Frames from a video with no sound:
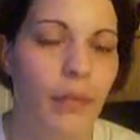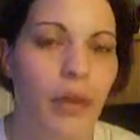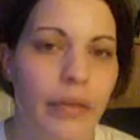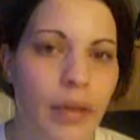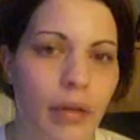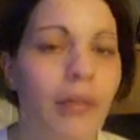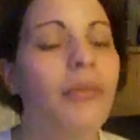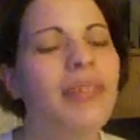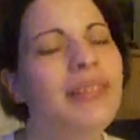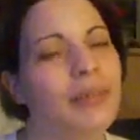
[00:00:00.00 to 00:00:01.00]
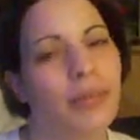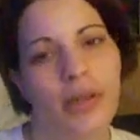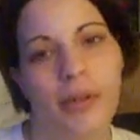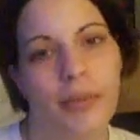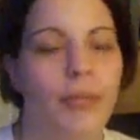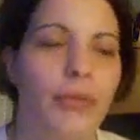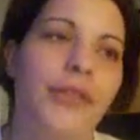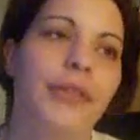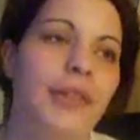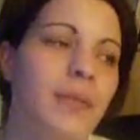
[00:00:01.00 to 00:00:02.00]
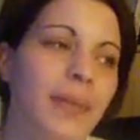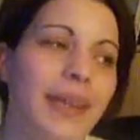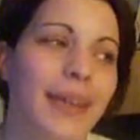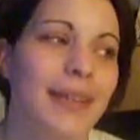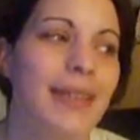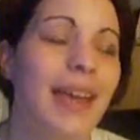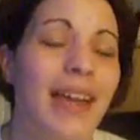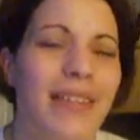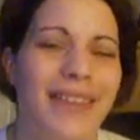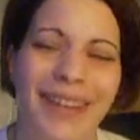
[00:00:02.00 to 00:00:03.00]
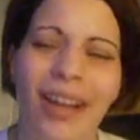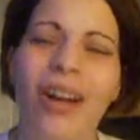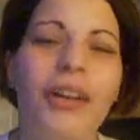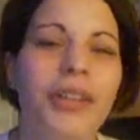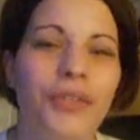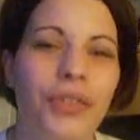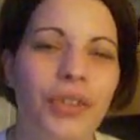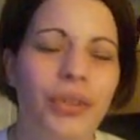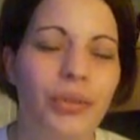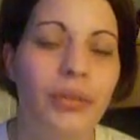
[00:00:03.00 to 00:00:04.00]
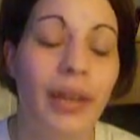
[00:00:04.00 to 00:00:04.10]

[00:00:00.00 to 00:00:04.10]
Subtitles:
The only problem with the recipe is that it calls for you,